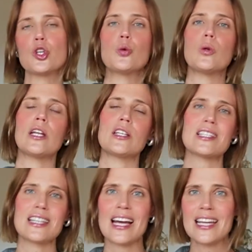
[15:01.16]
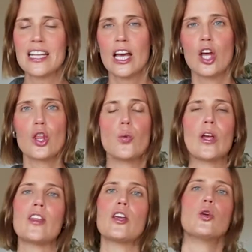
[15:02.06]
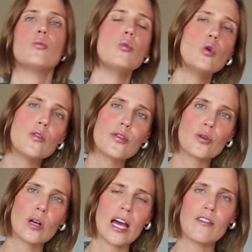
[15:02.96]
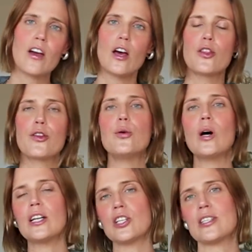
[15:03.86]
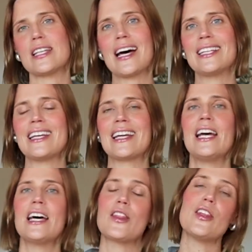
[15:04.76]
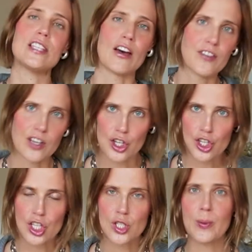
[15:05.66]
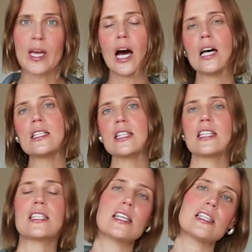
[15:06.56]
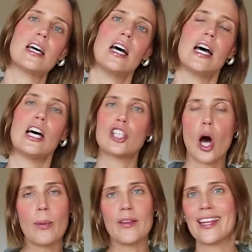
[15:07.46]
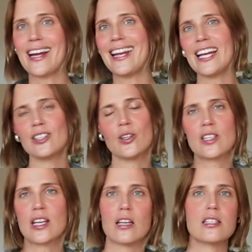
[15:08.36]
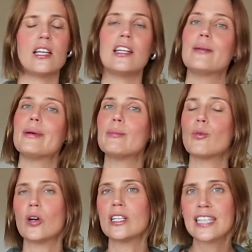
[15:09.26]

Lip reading: you. You will understand the way that you move through life through understanding the definitions. Because this is a topic that I like to discuss a little bit more in